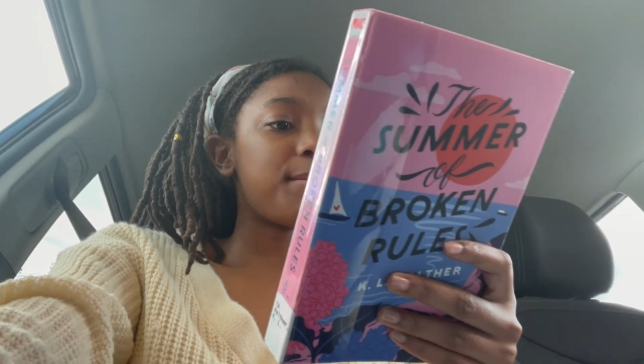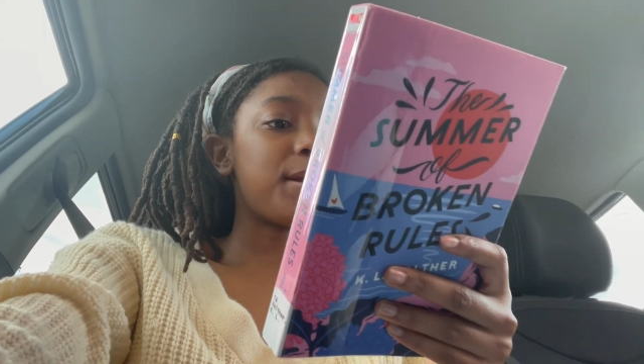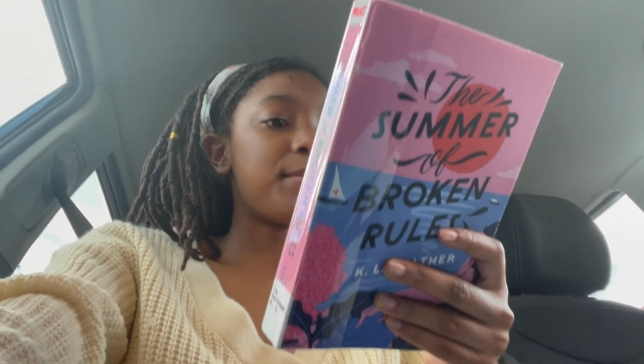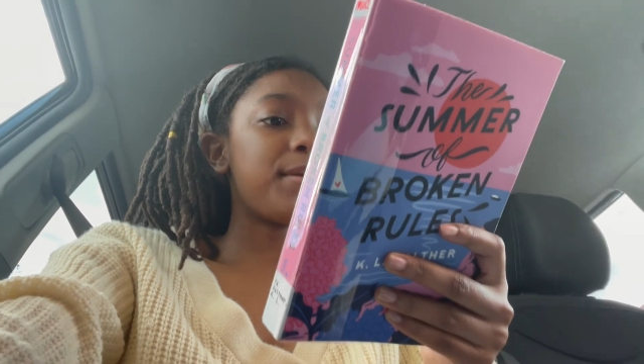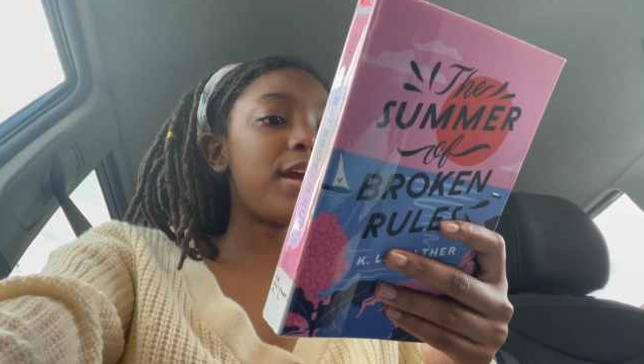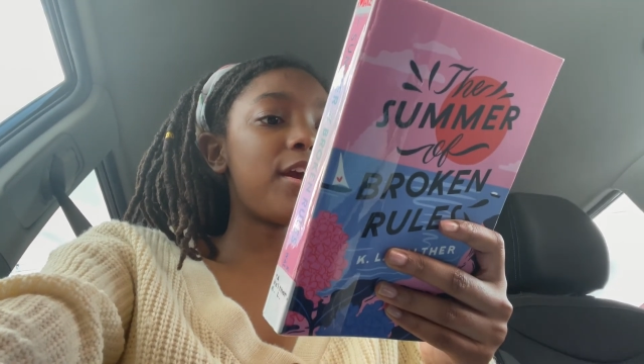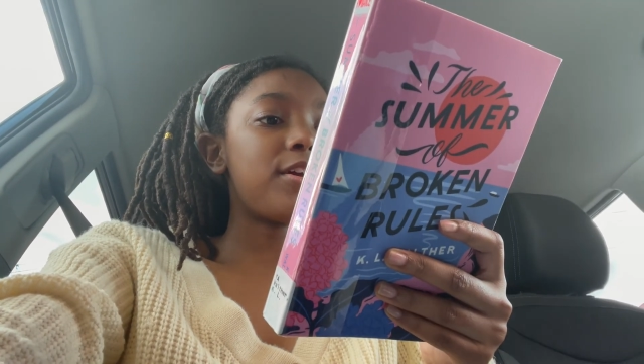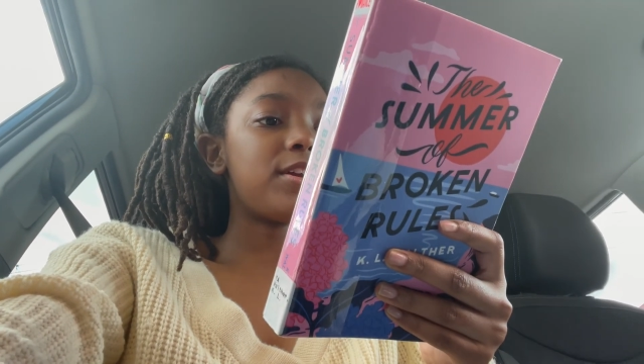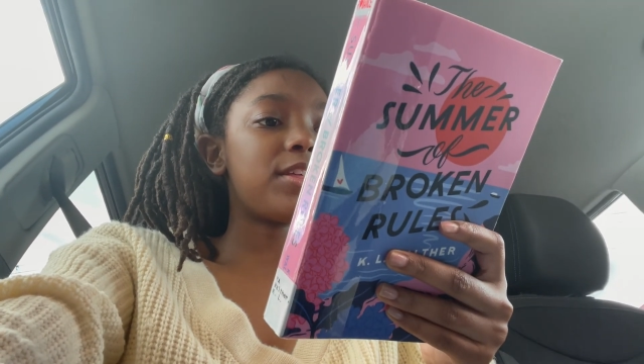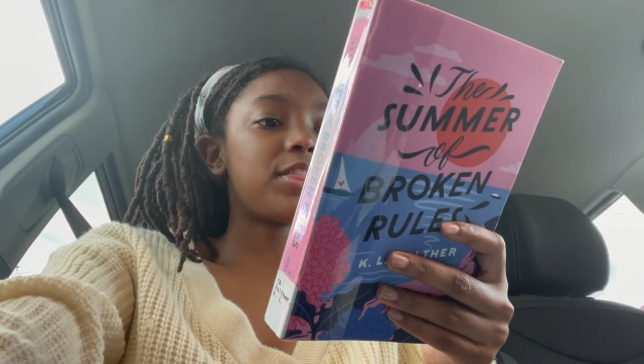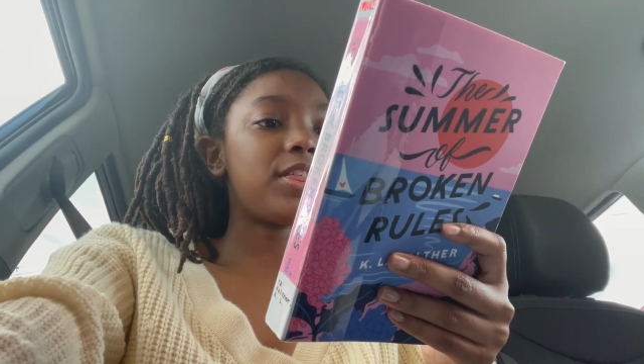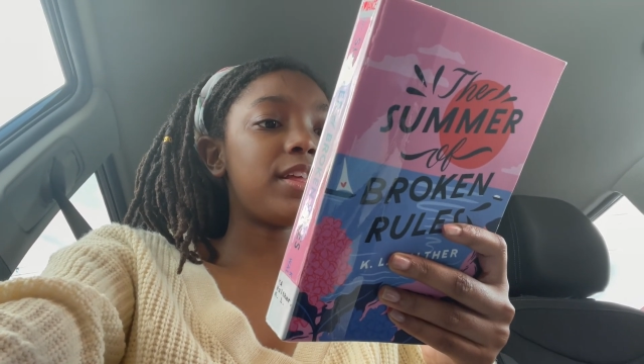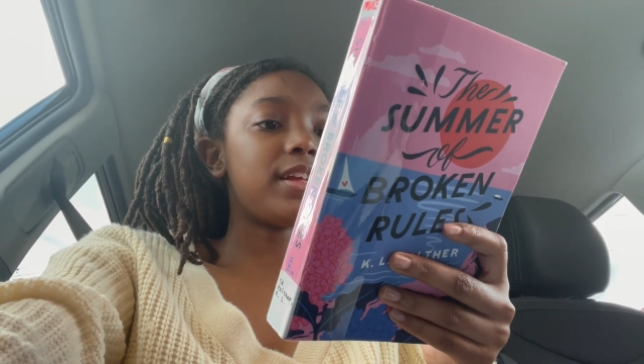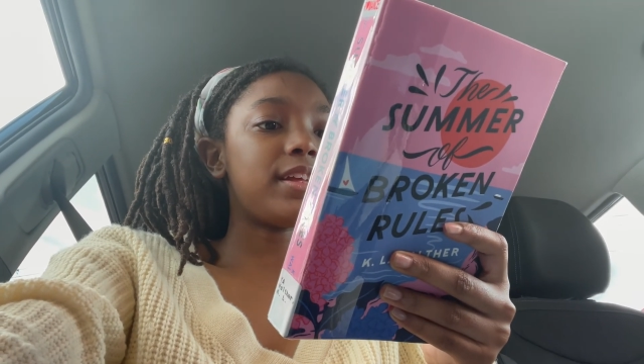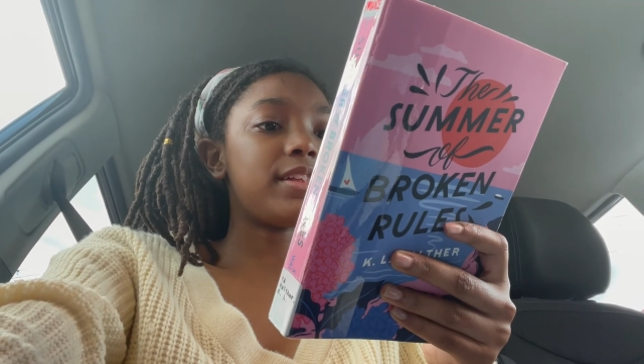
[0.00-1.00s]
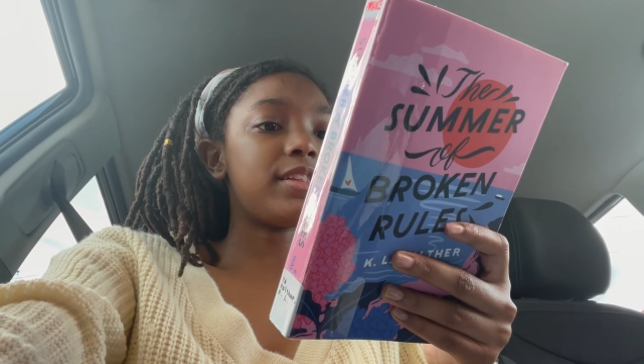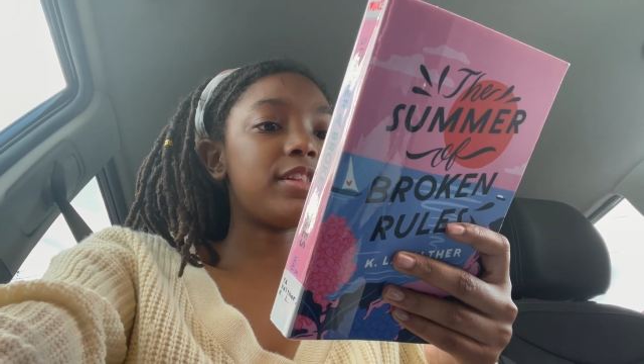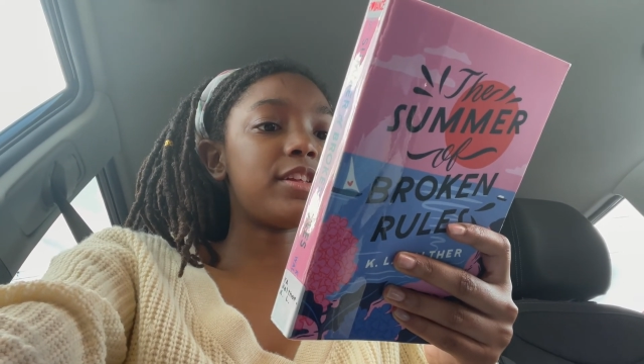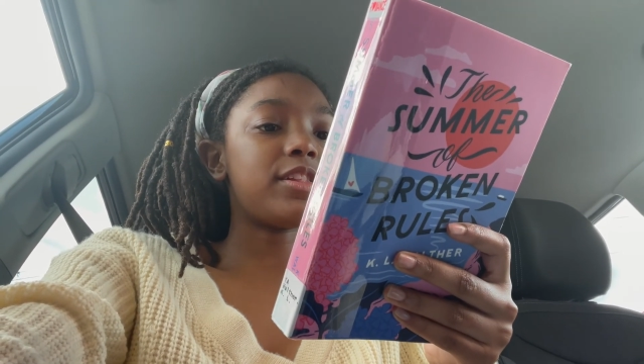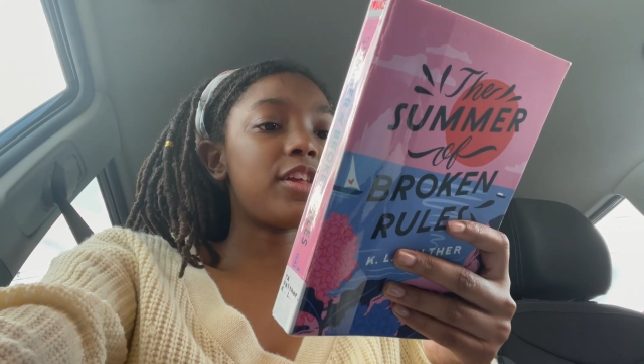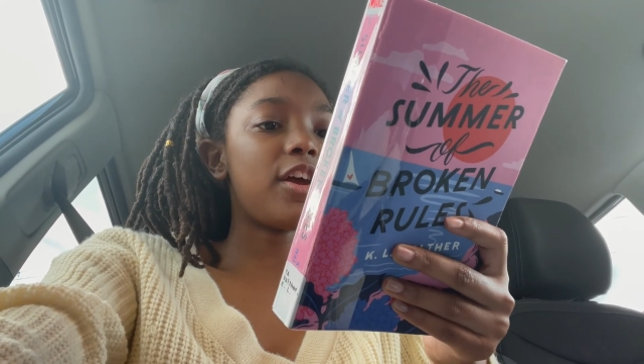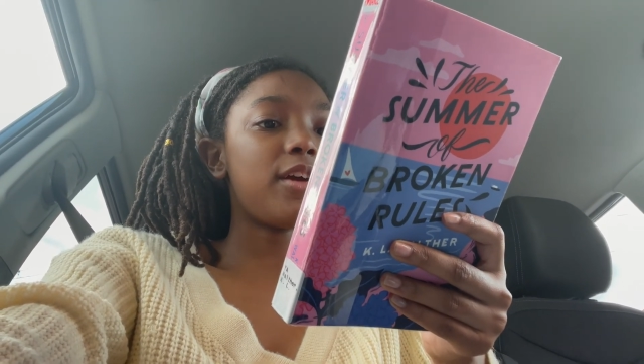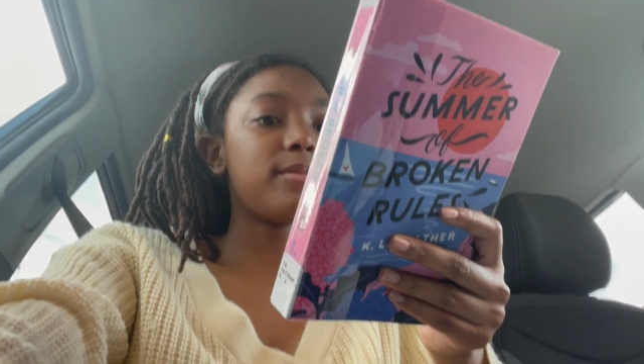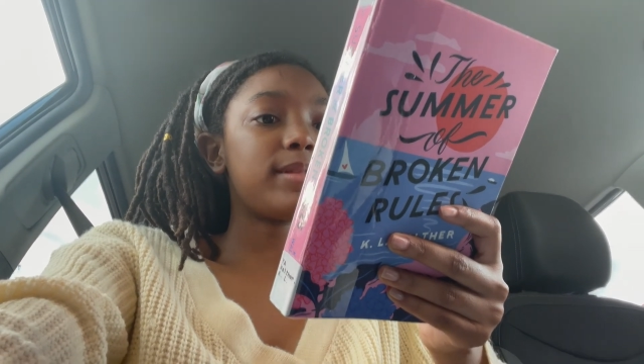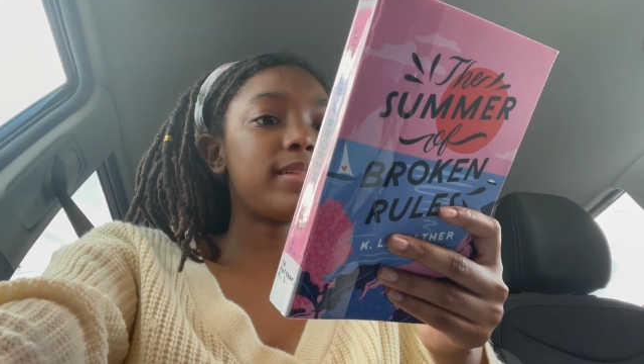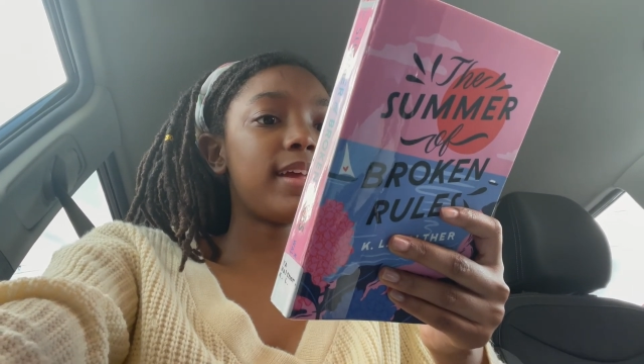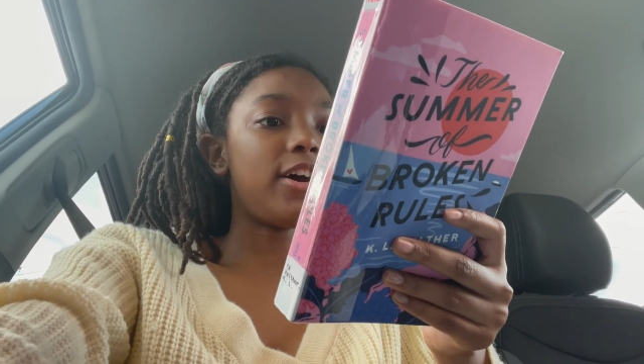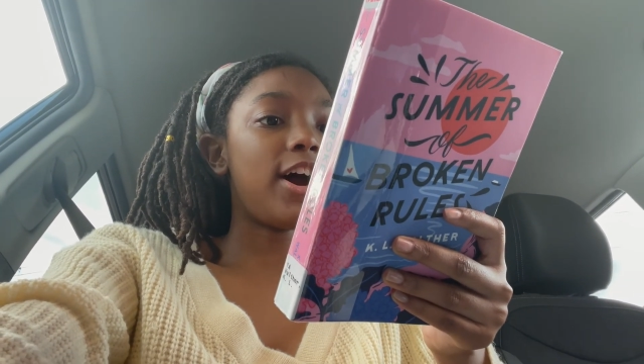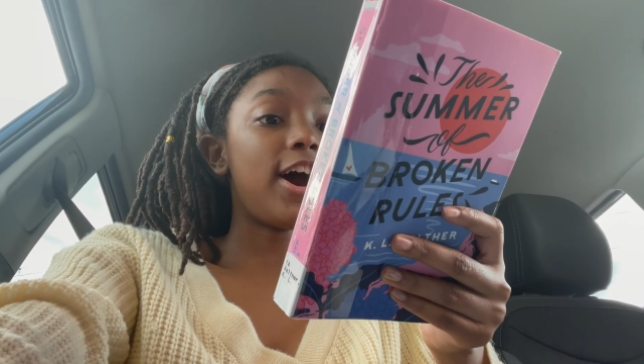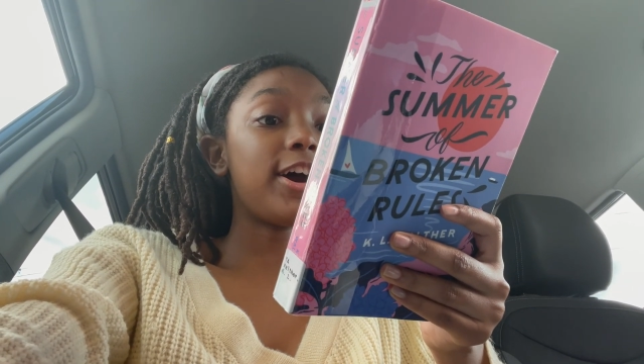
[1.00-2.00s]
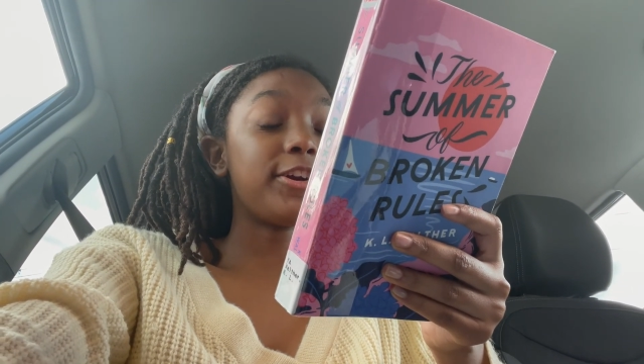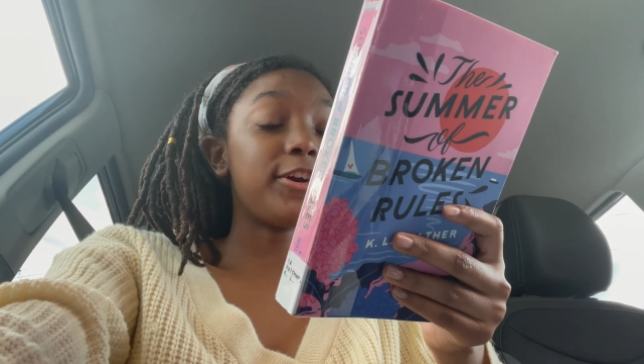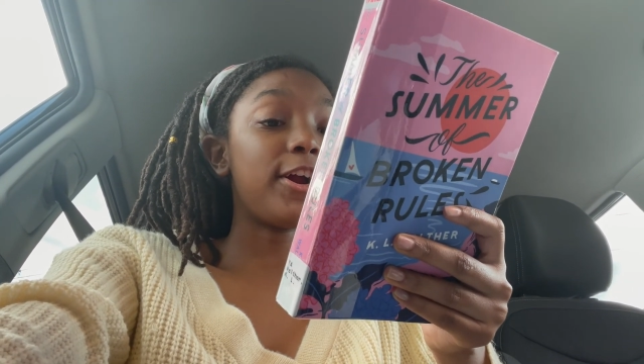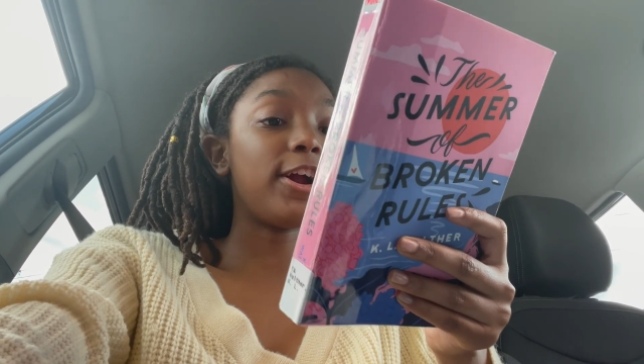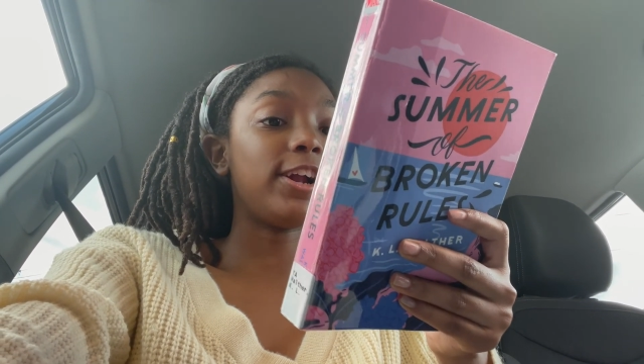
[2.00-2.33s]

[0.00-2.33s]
and Meredith is determined to honor her